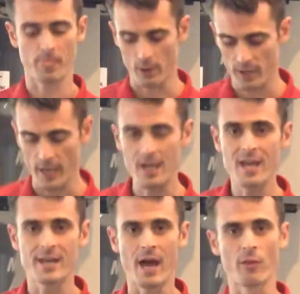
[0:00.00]
Okay.
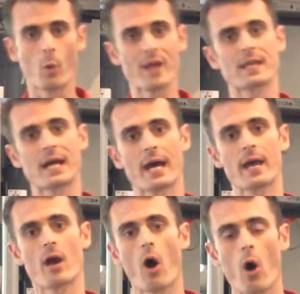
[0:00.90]
Now, the way that
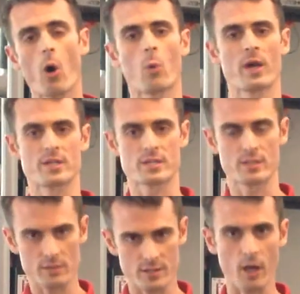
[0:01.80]
I
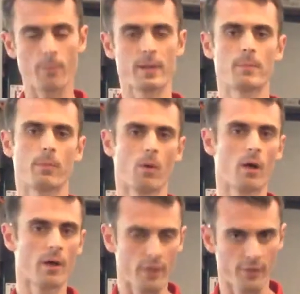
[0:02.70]
always tell
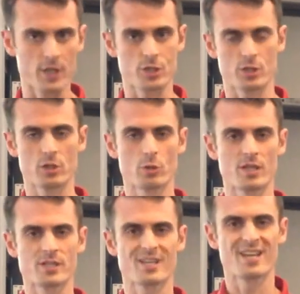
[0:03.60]
people that they should do
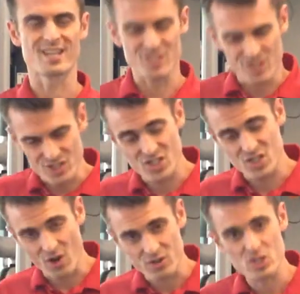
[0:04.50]
this is to
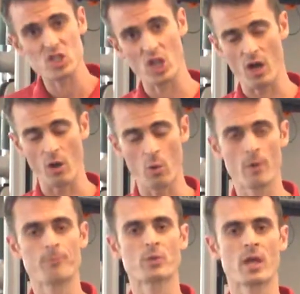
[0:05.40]
start slow